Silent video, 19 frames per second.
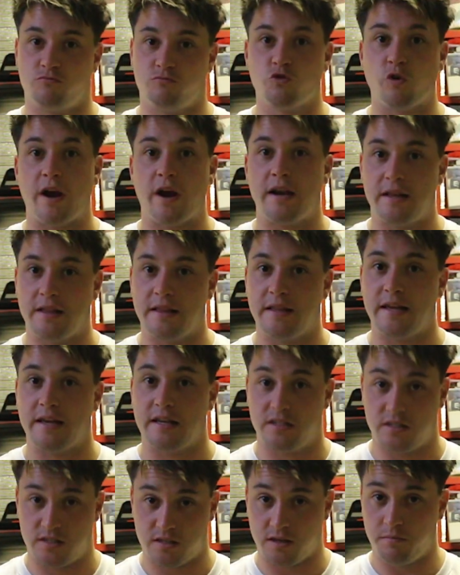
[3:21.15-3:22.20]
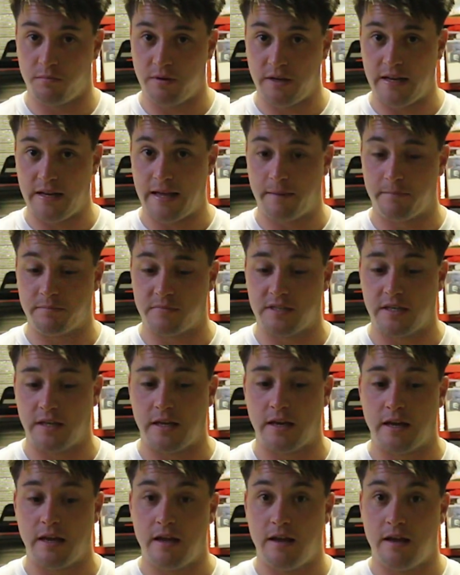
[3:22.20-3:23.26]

draining this completely empty